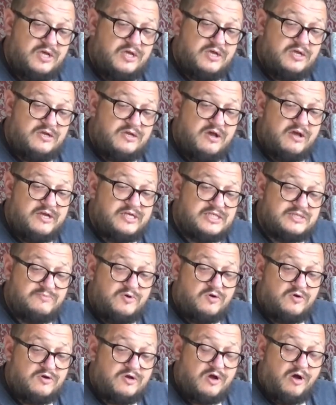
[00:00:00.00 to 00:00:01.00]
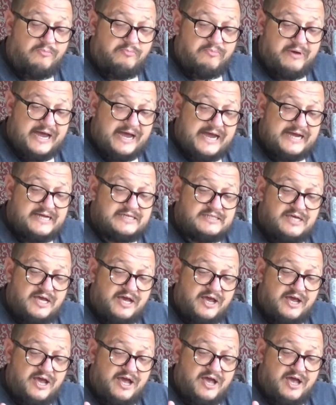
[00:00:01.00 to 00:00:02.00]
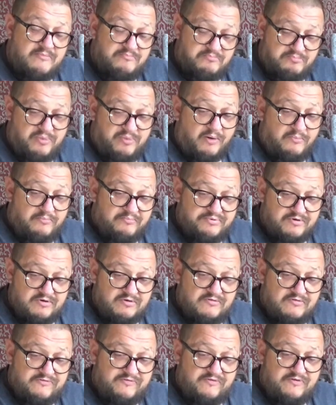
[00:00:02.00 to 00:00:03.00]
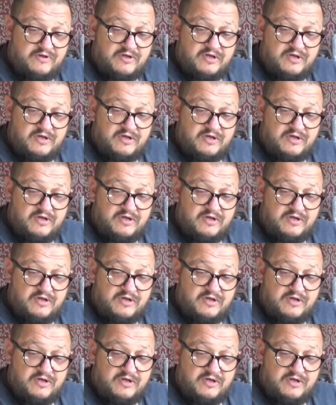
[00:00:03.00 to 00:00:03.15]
Nice, small, compact, and bomb-proof.